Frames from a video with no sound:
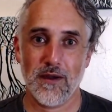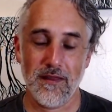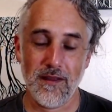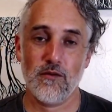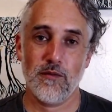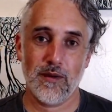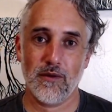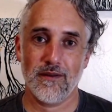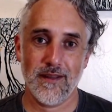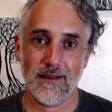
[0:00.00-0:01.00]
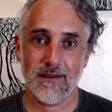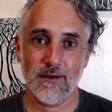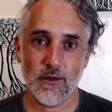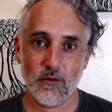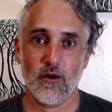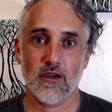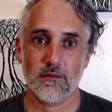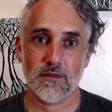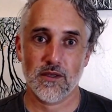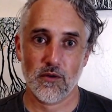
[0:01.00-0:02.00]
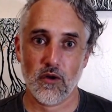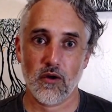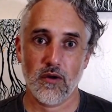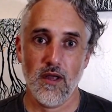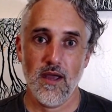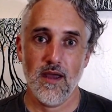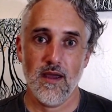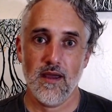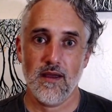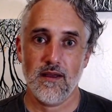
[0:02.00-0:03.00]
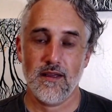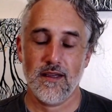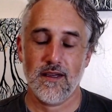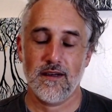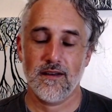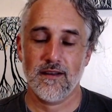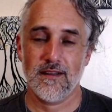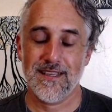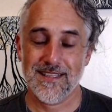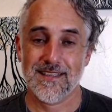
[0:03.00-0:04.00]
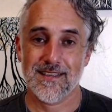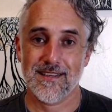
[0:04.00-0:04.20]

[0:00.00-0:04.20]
and then remember that you're welcome to grow. This